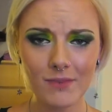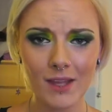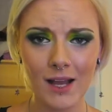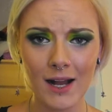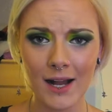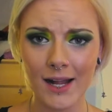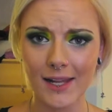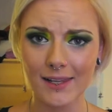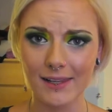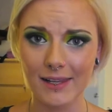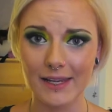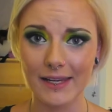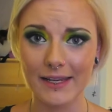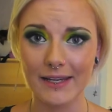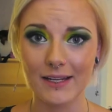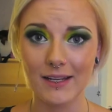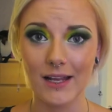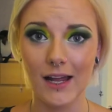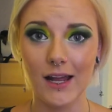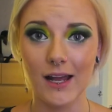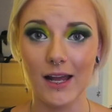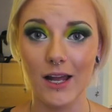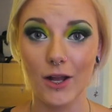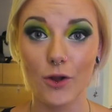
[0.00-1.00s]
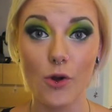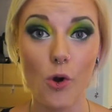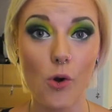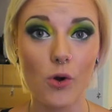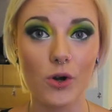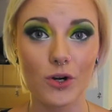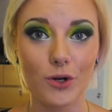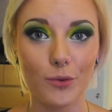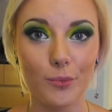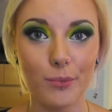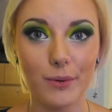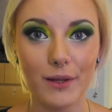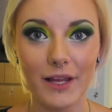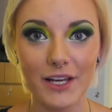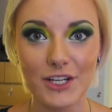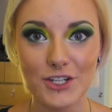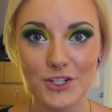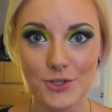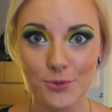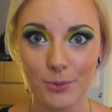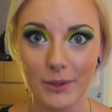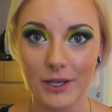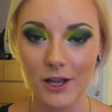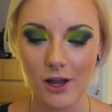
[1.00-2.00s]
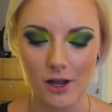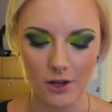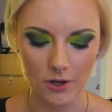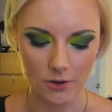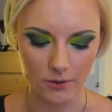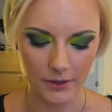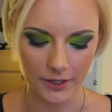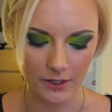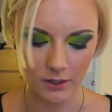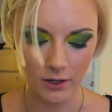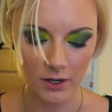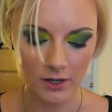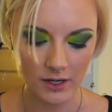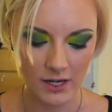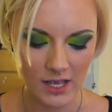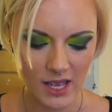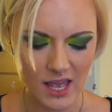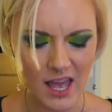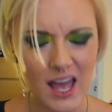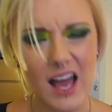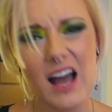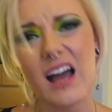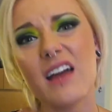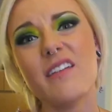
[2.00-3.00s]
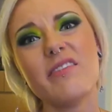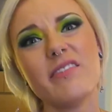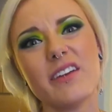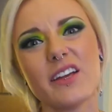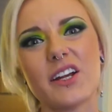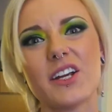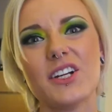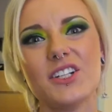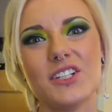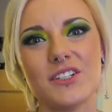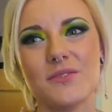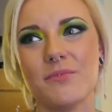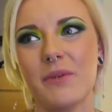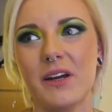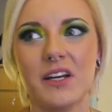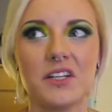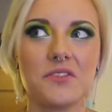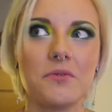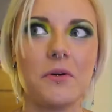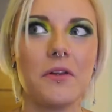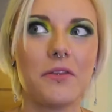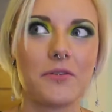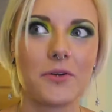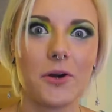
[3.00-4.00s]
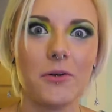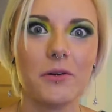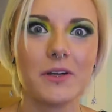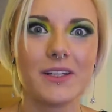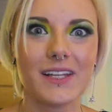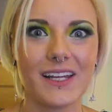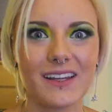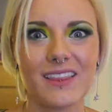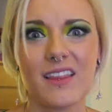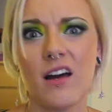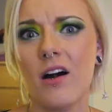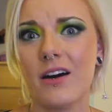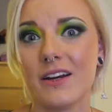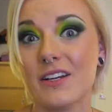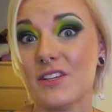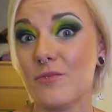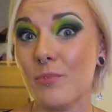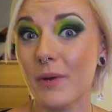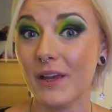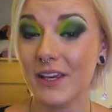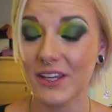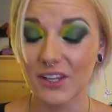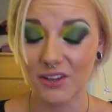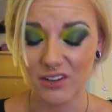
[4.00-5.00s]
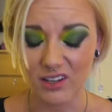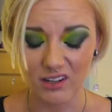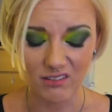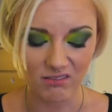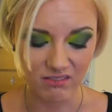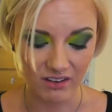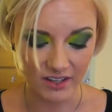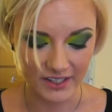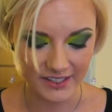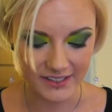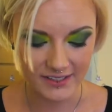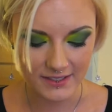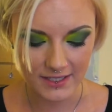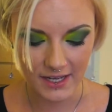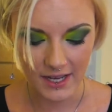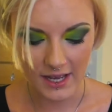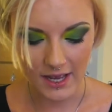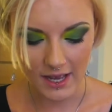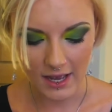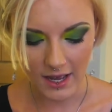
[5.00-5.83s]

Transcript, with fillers: highlight, coral blush we got going on, I figured just might as well throw on like the hottest pink you can find.